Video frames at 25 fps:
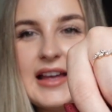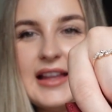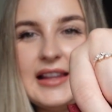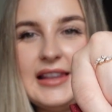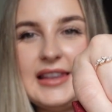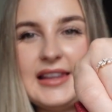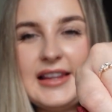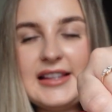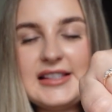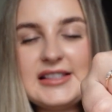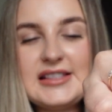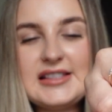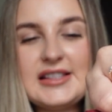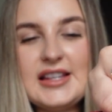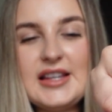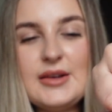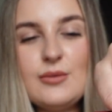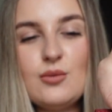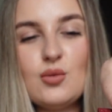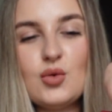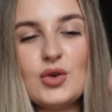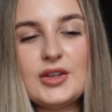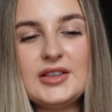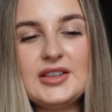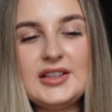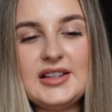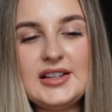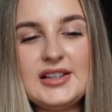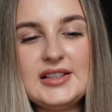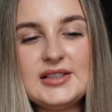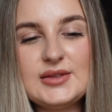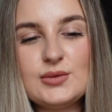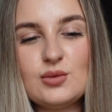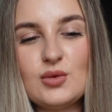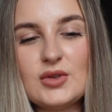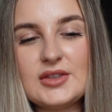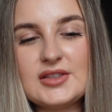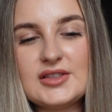Let's see what
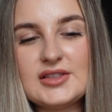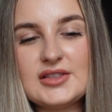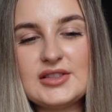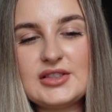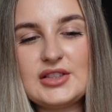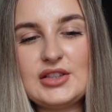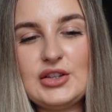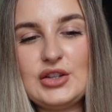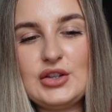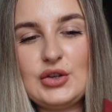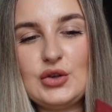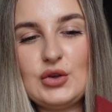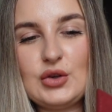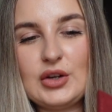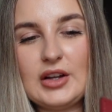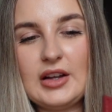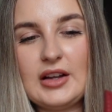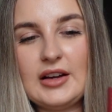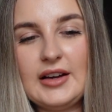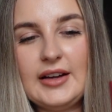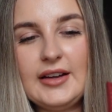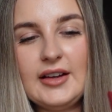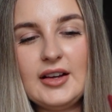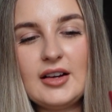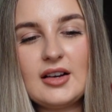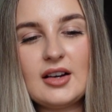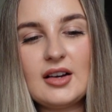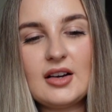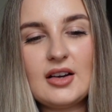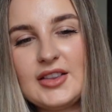these ones look like.